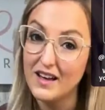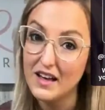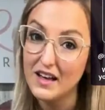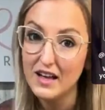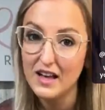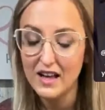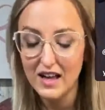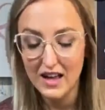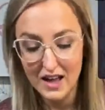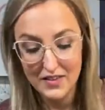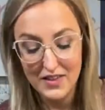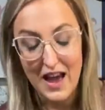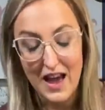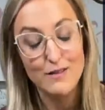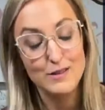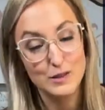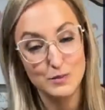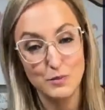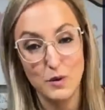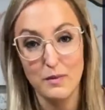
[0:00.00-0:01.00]
that was
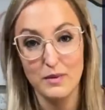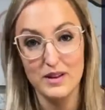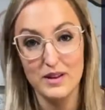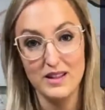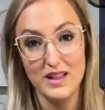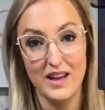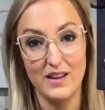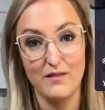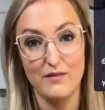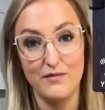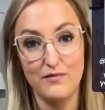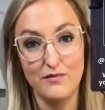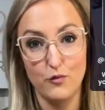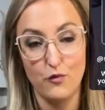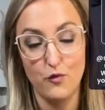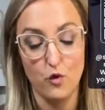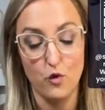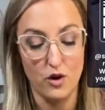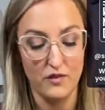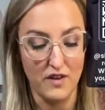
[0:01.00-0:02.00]
probably like
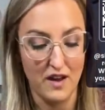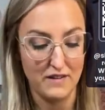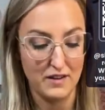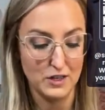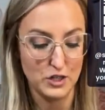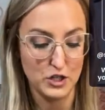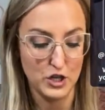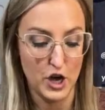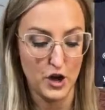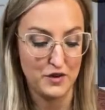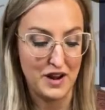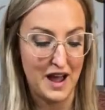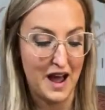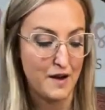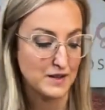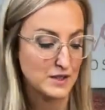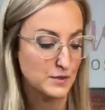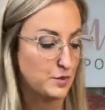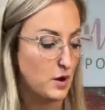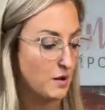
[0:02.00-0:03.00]
4 or 5 years ago. Now it's
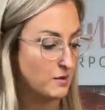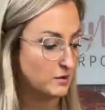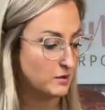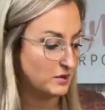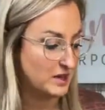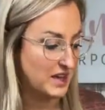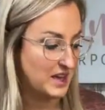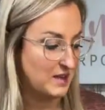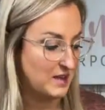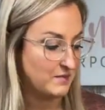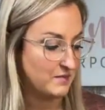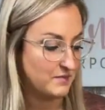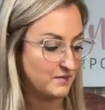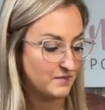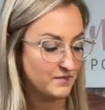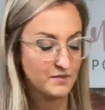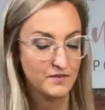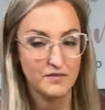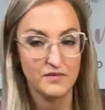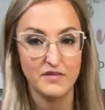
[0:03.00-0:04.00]
probably
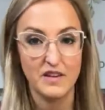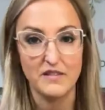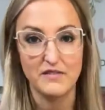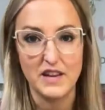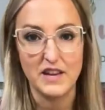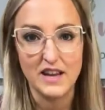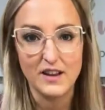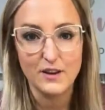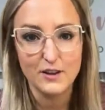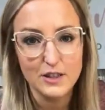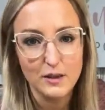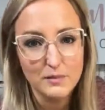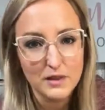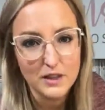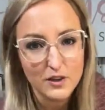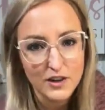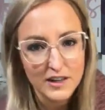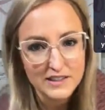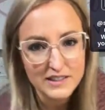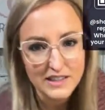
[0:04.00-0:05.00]
50 or something
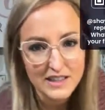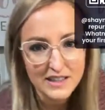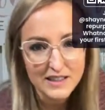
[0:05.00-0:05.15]
crazy.